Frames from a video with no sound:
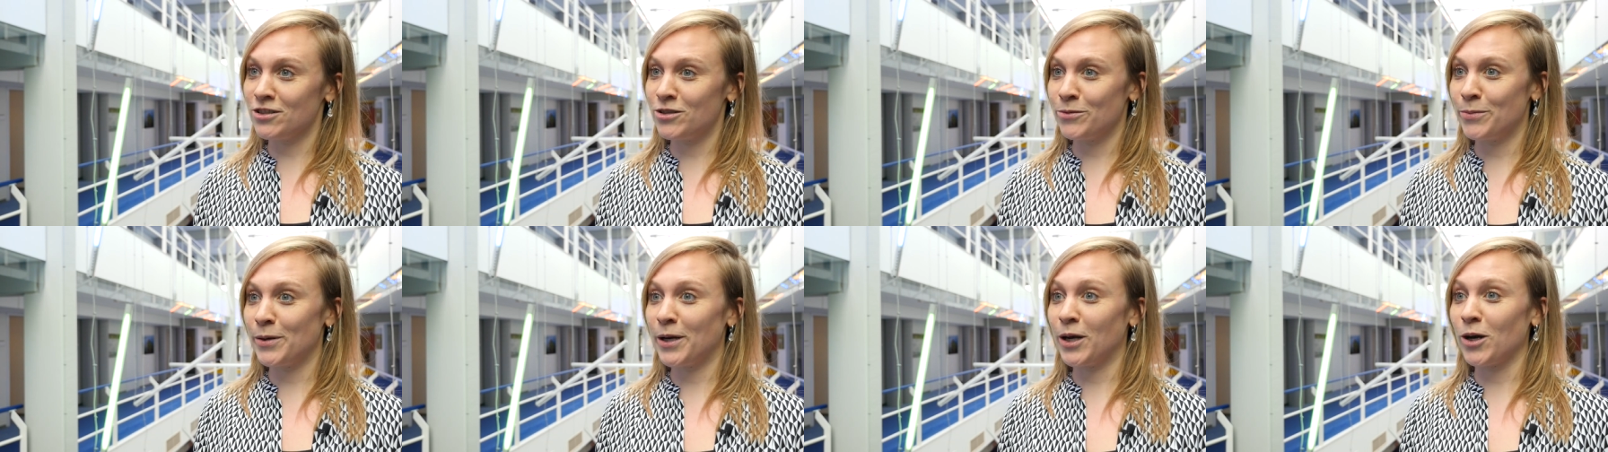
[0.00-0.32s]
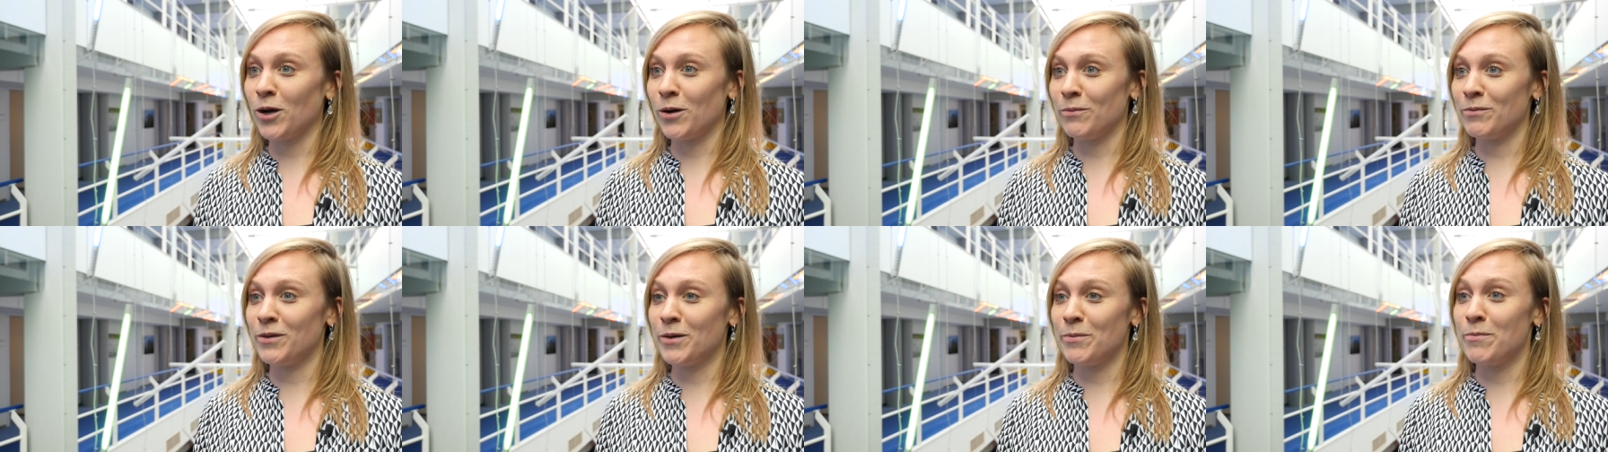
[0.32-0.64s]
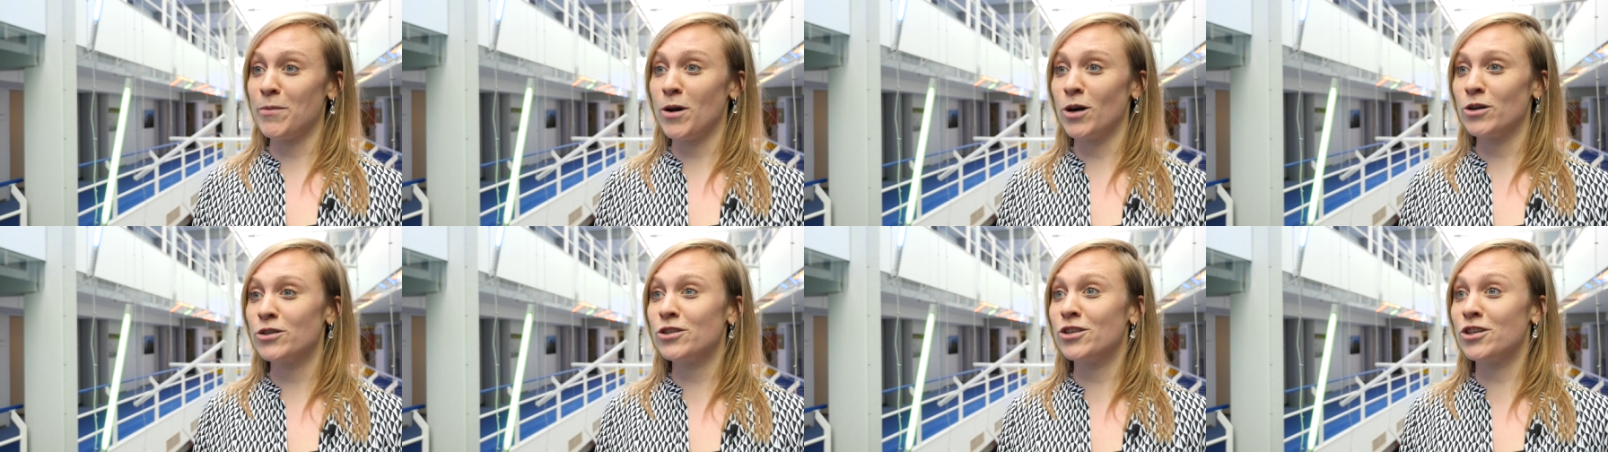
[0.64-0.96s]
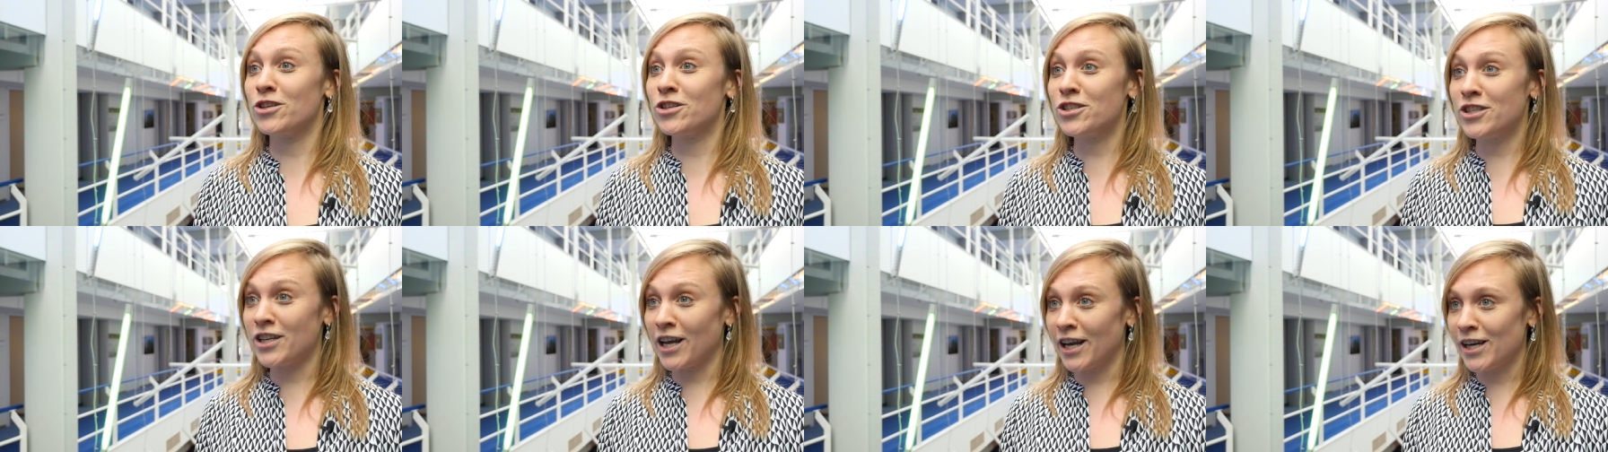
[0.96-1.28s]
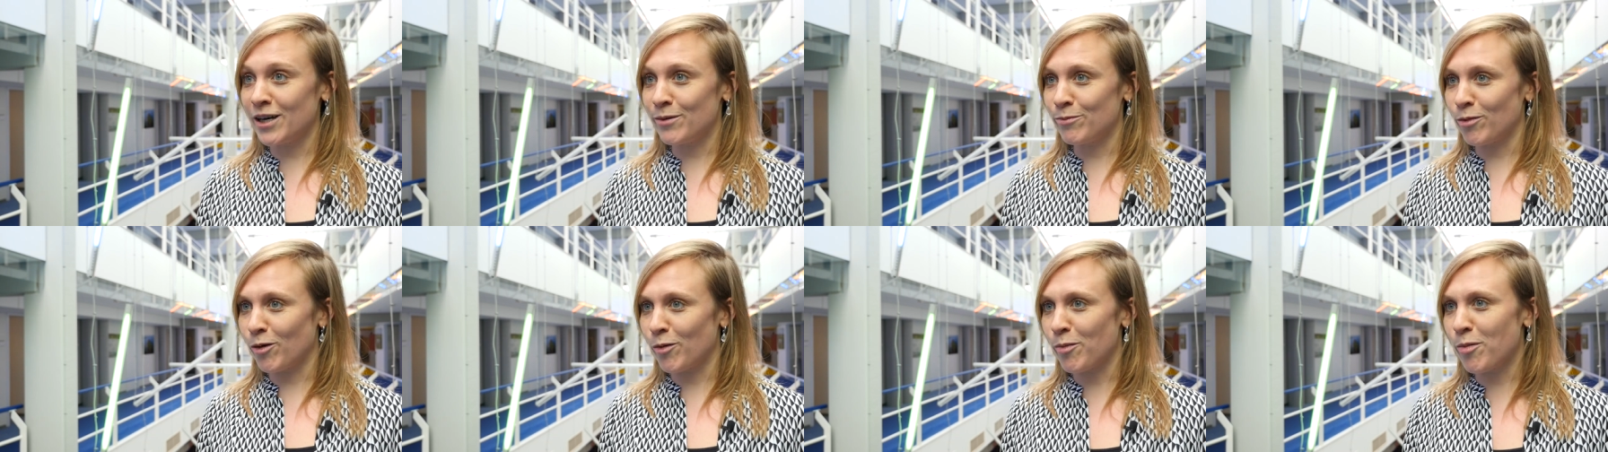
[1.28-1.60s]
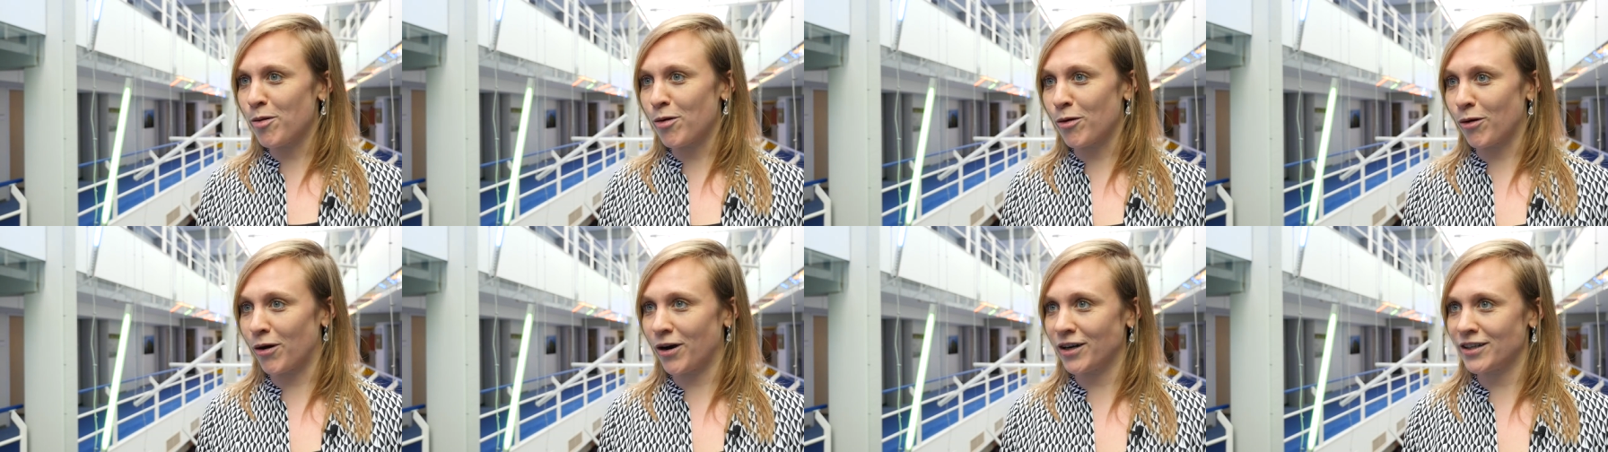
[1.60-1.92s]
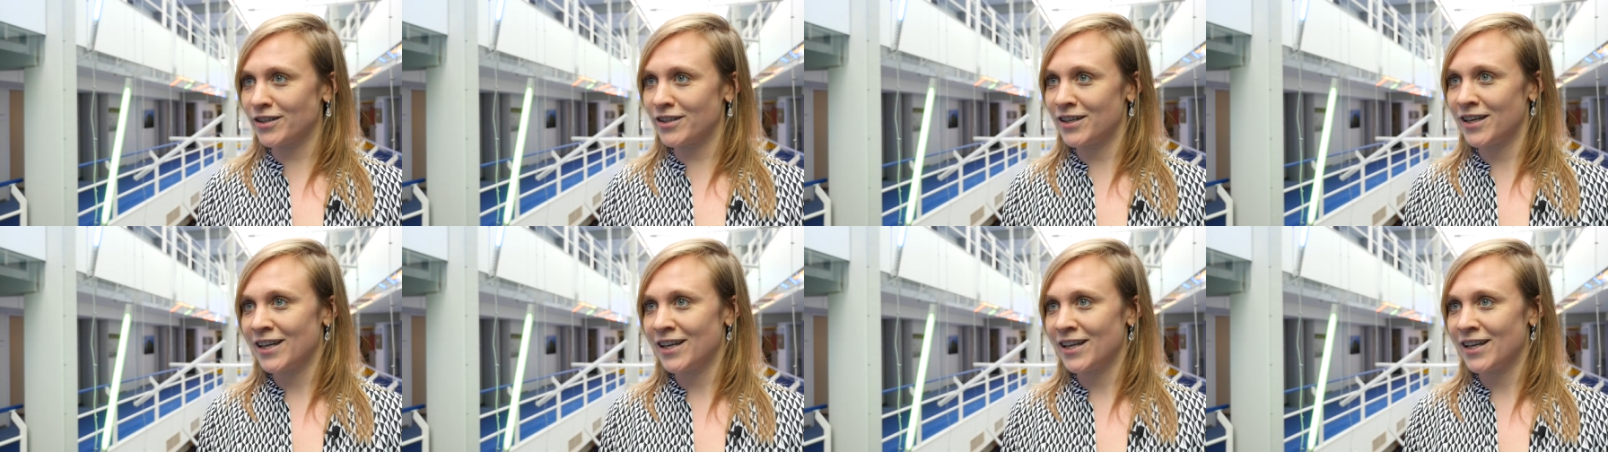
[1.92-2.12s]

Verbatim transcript: to become the most sustainable port.